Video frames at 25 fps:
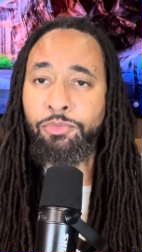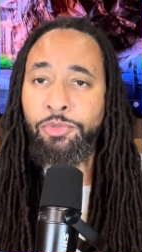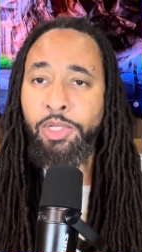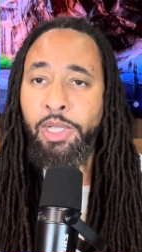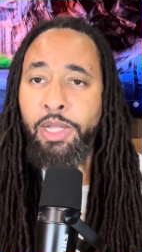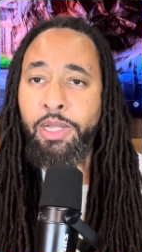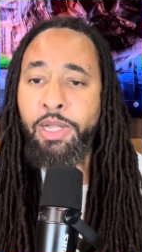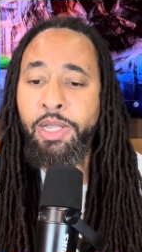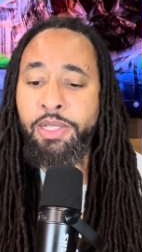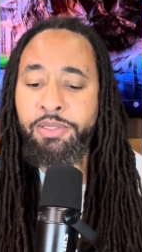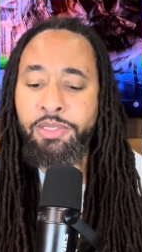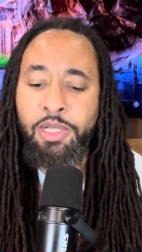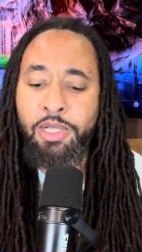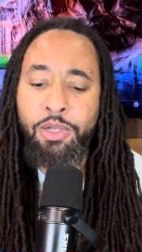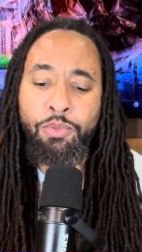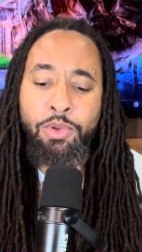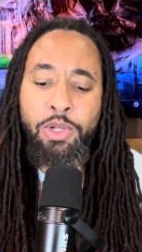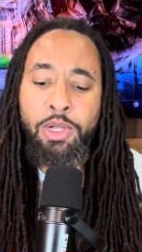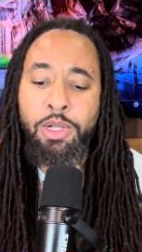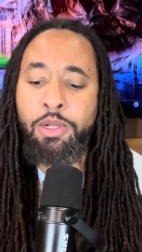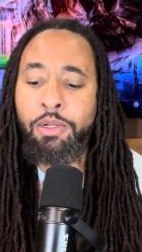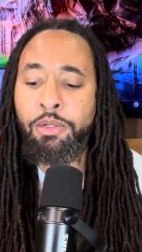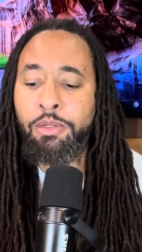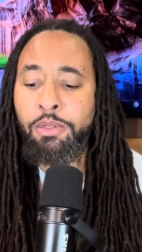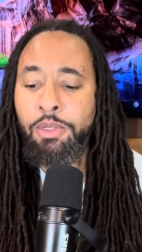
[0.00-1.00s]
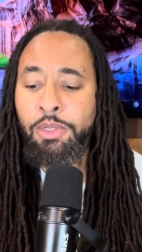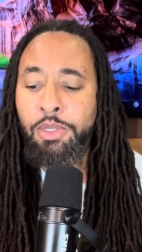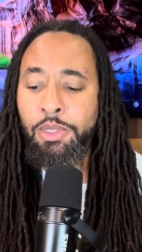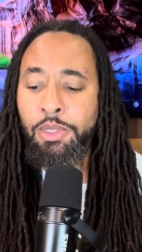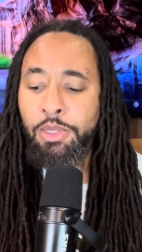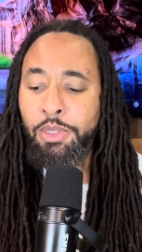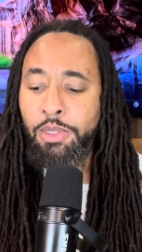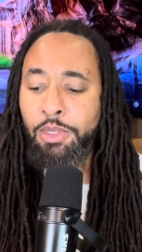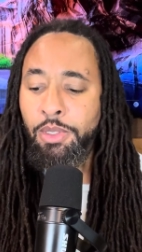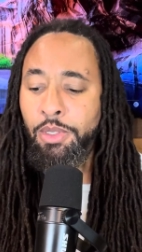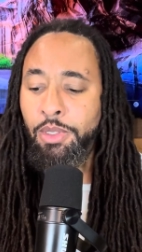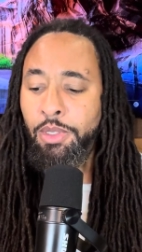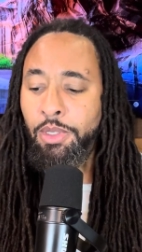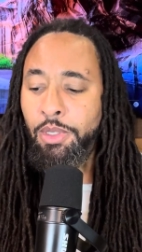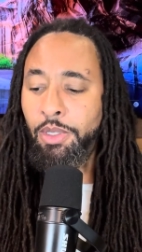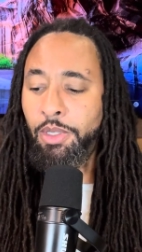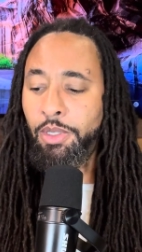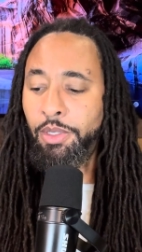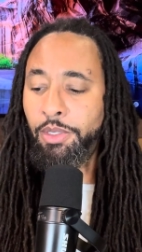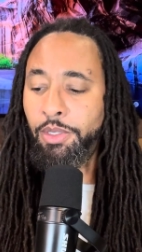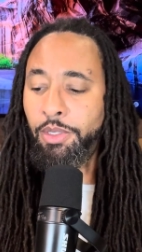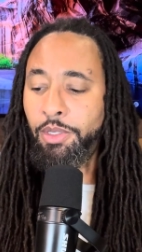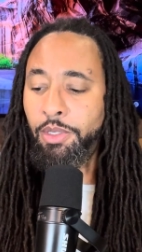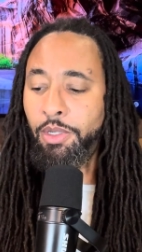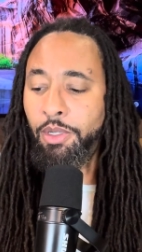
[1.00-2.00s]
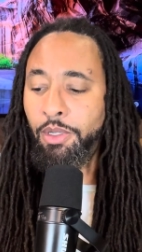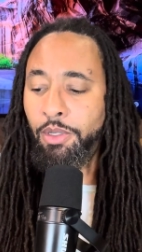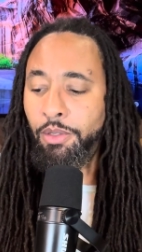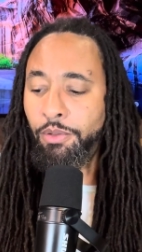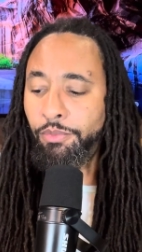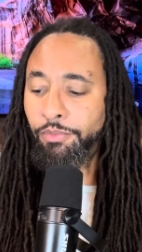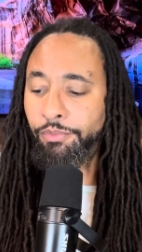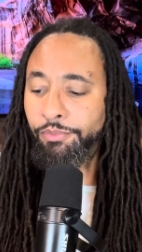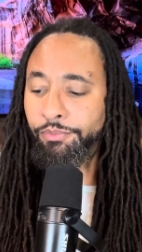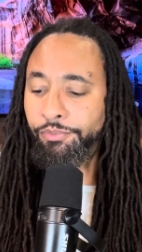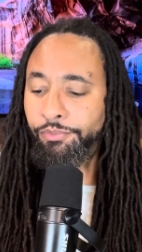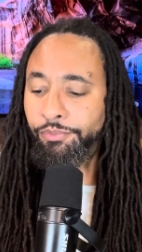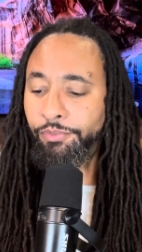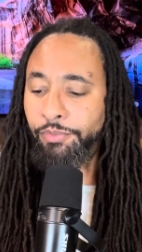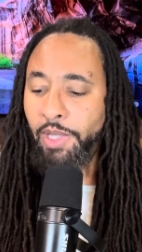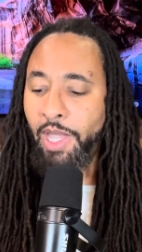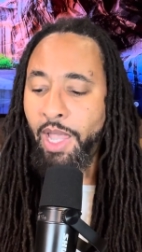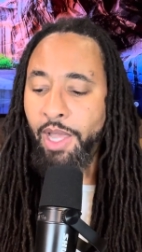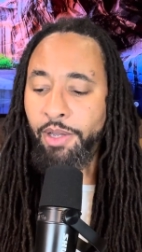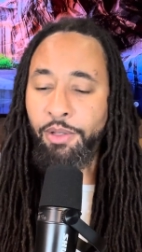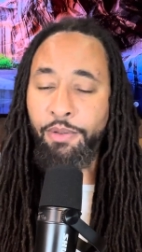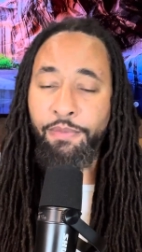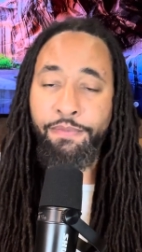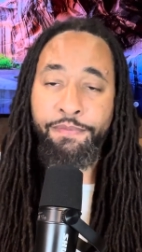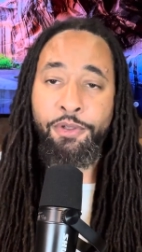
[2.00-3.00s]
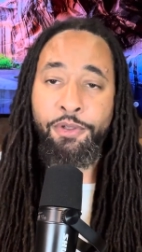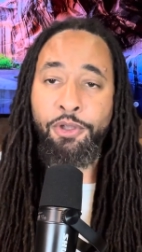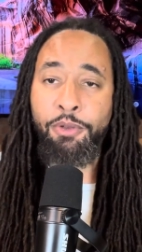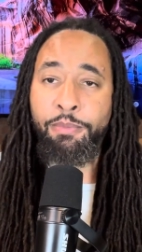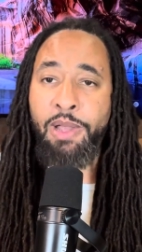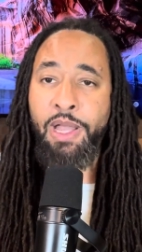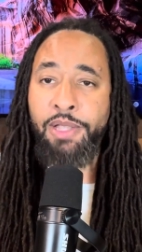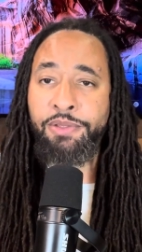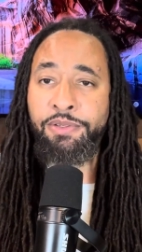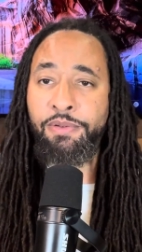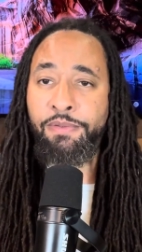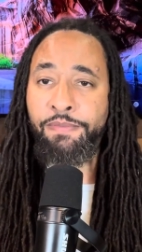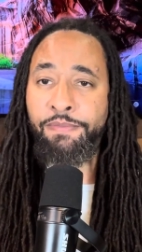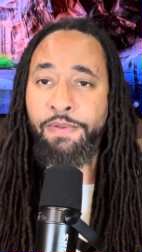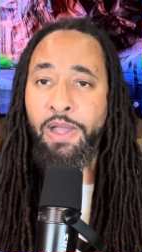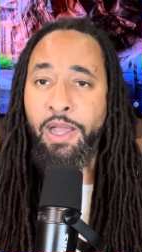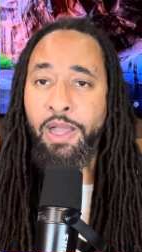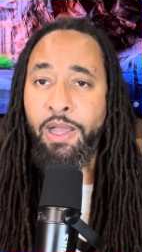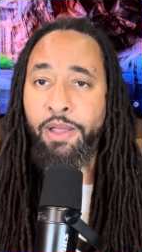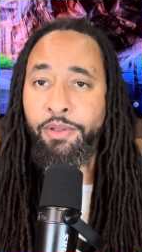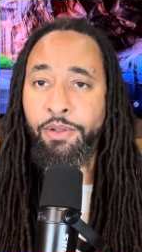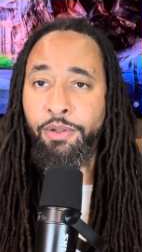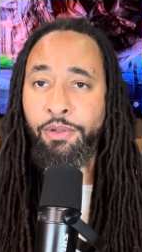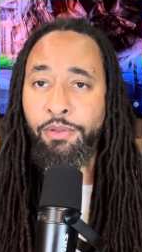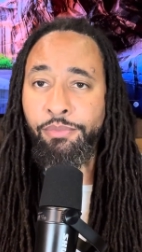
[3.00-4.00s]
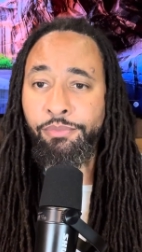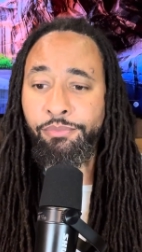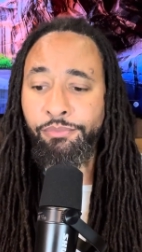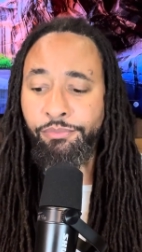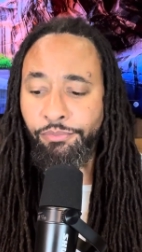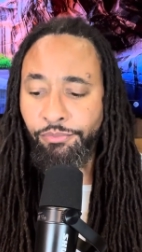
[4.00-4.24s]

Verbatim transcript: And they said, "Well, you know, how do you feel about your father?